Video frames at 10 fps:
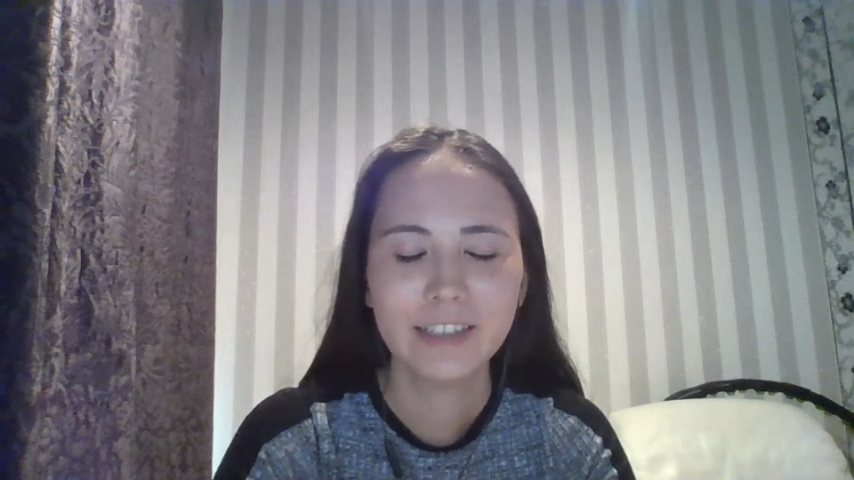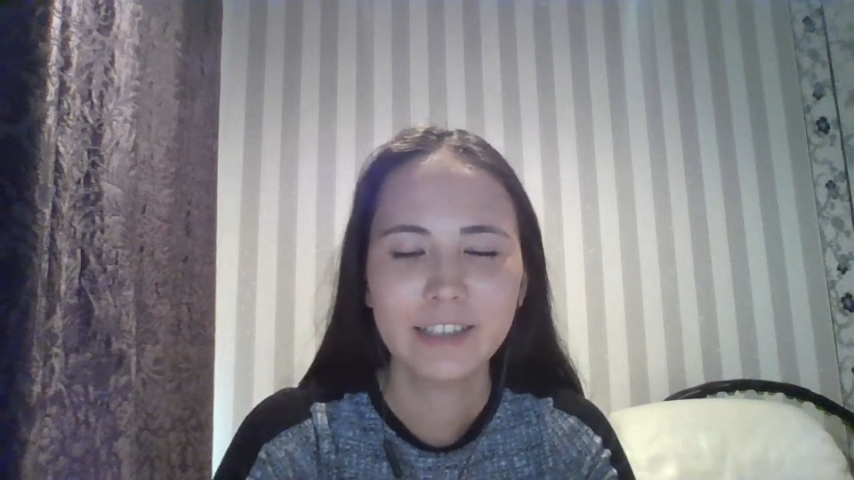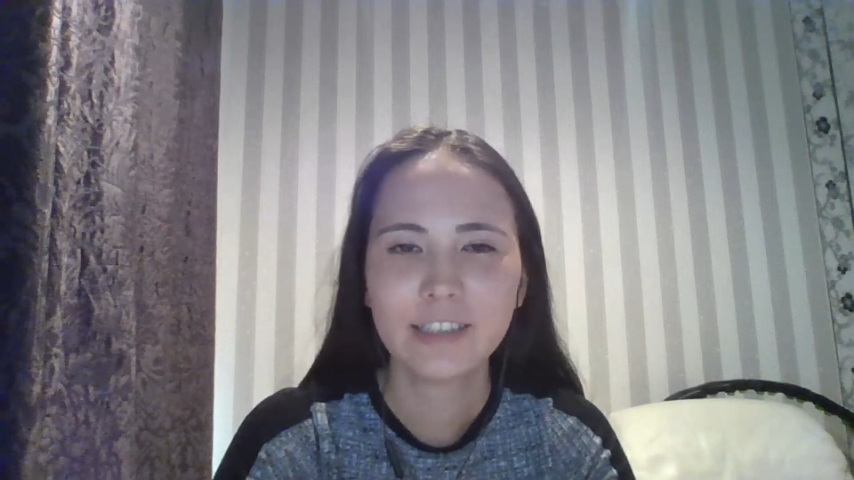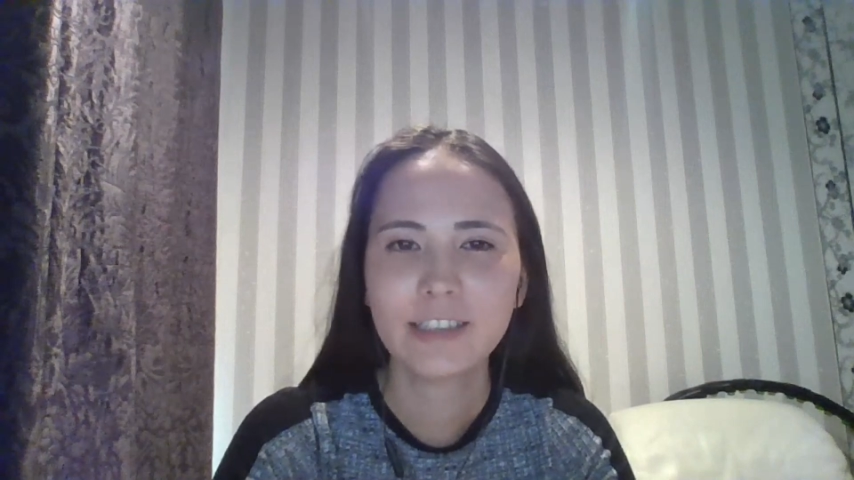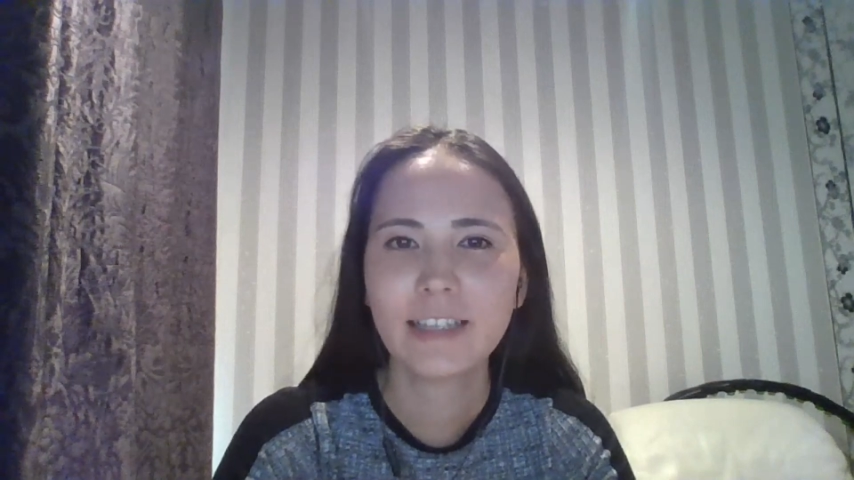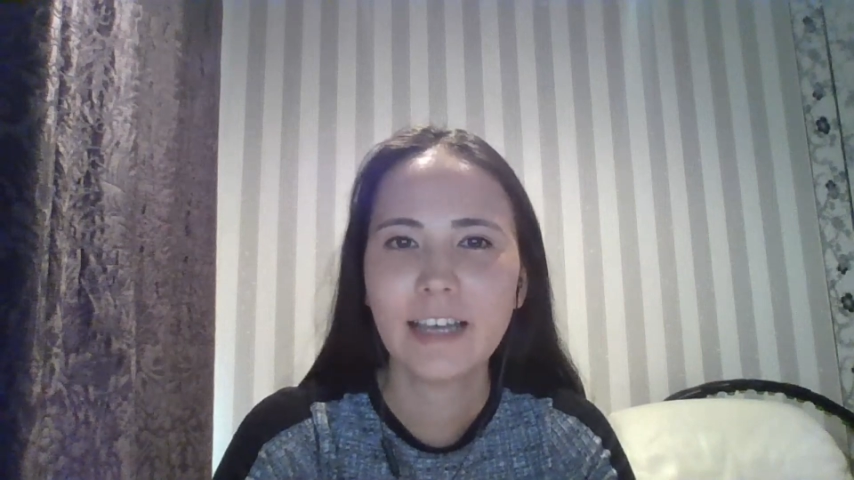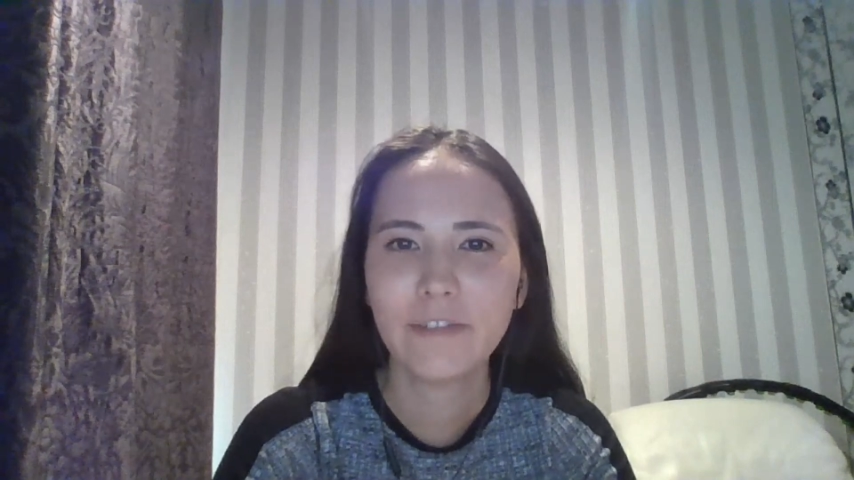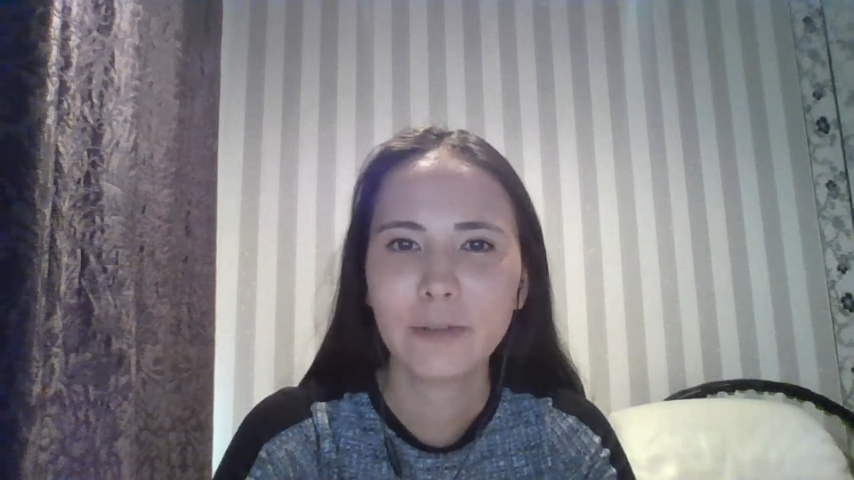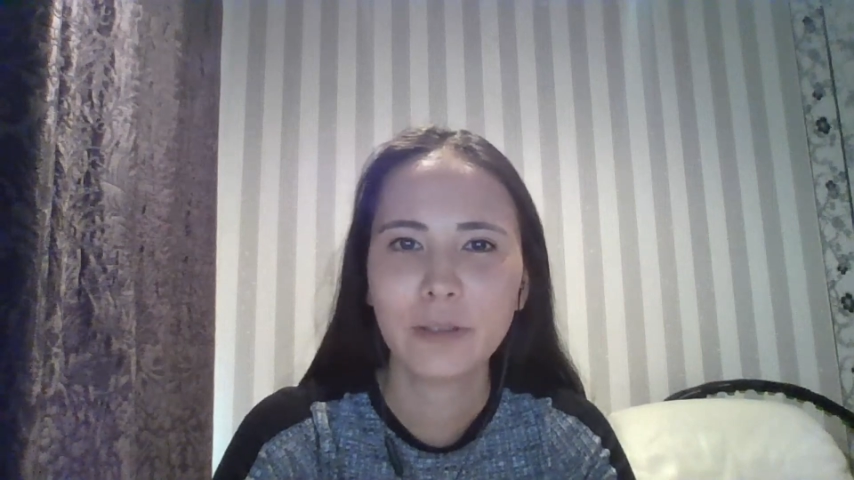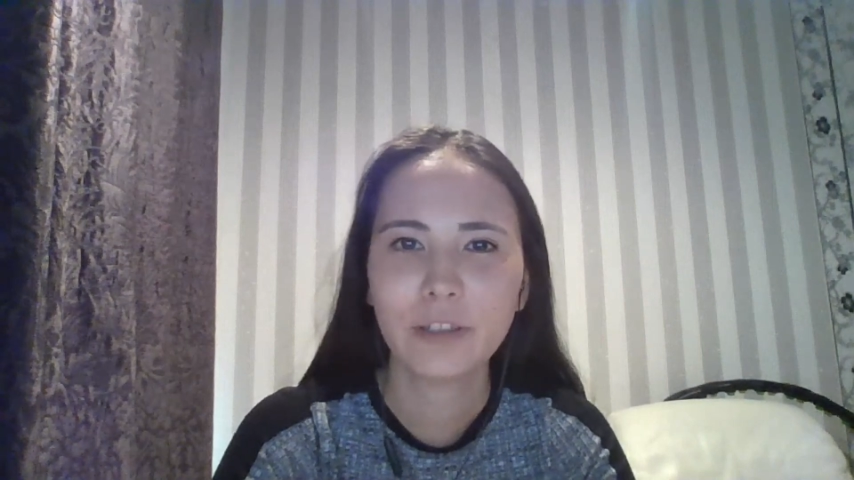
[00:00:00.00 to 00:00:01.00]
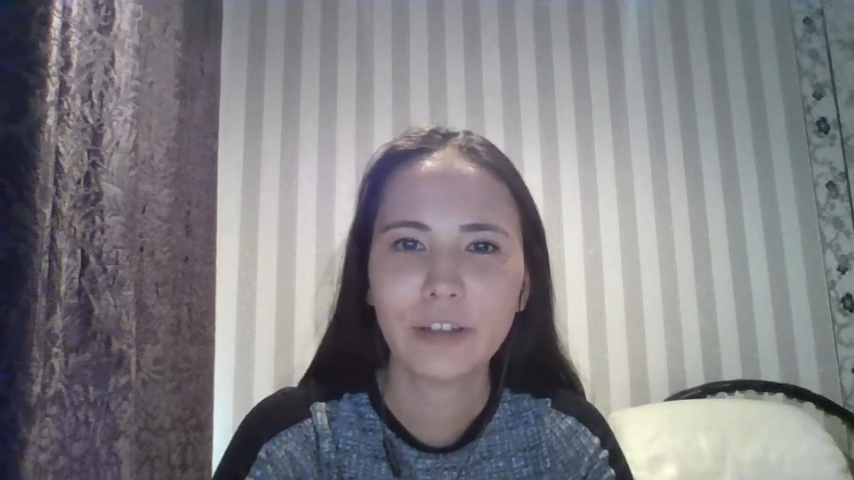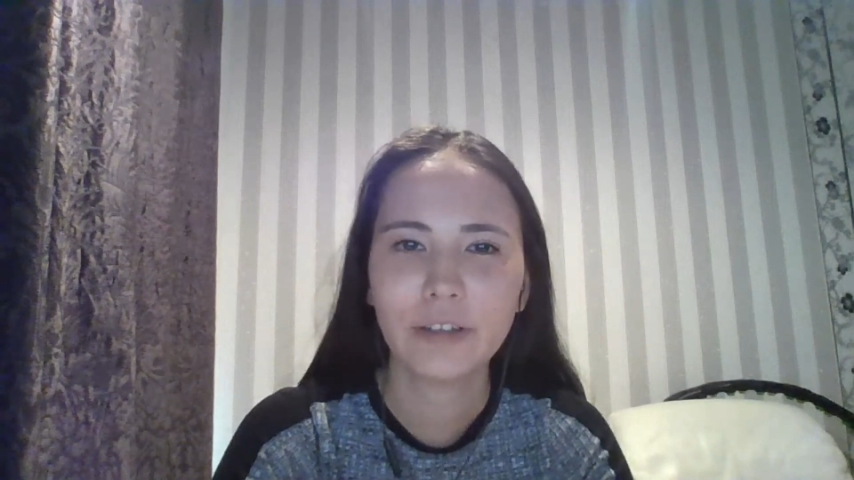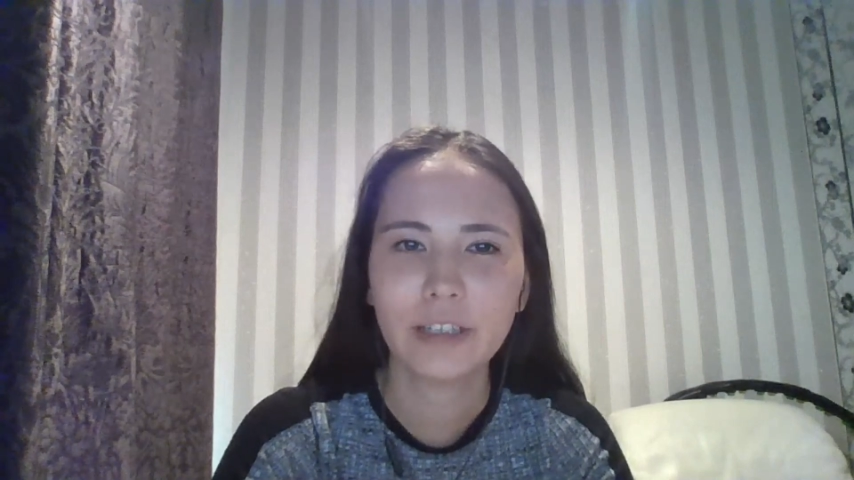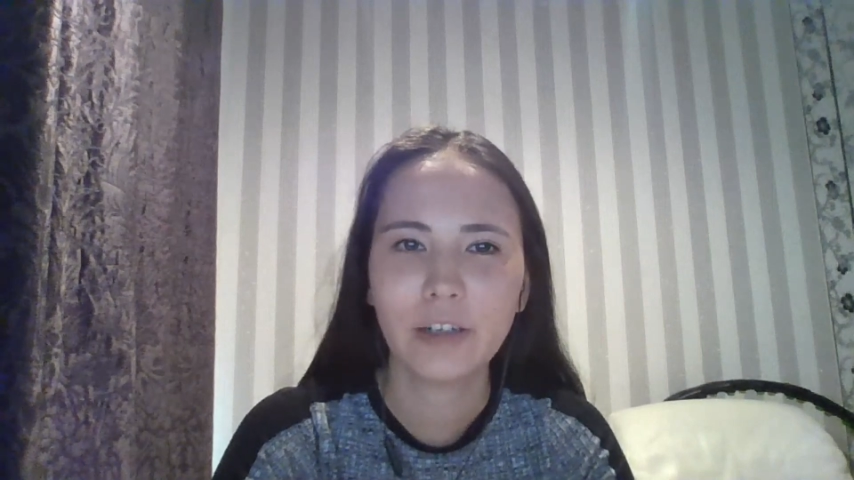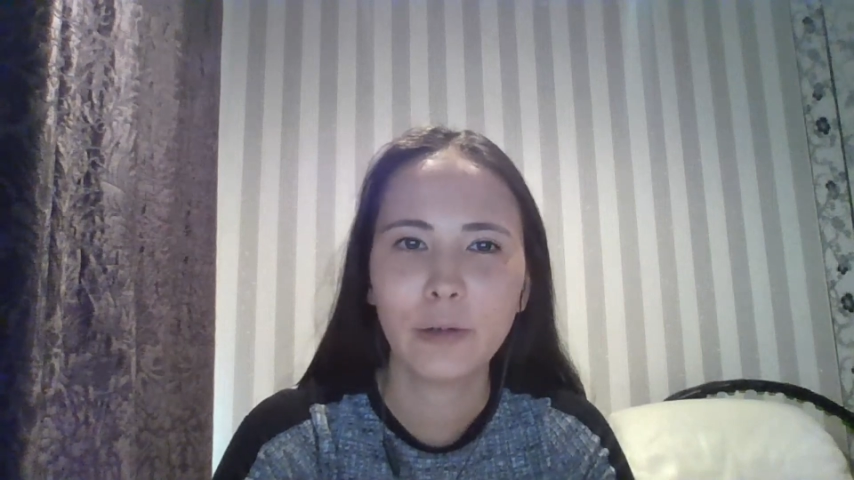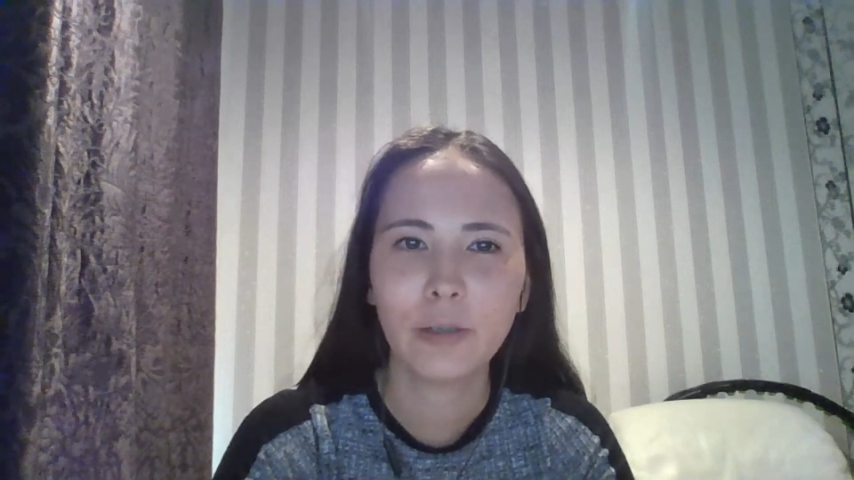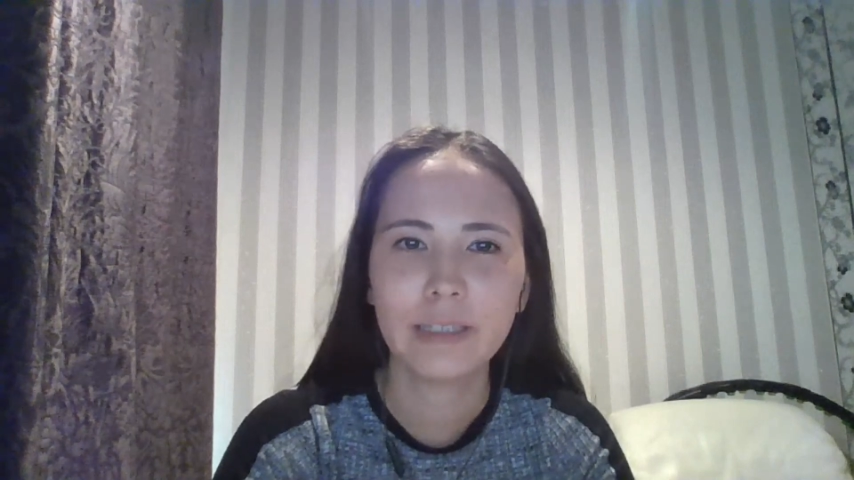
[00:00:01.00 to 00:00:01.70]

Just to let everyone know that all